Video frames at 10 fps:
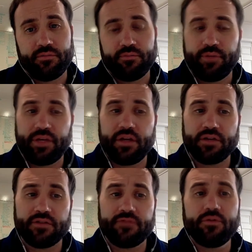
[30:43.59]

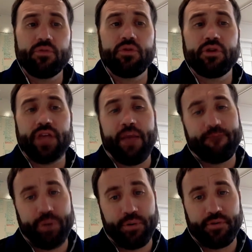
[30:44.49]
Because if you look
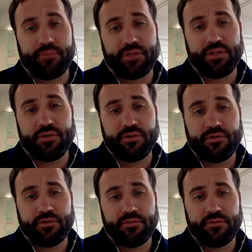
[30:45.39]
at building materials,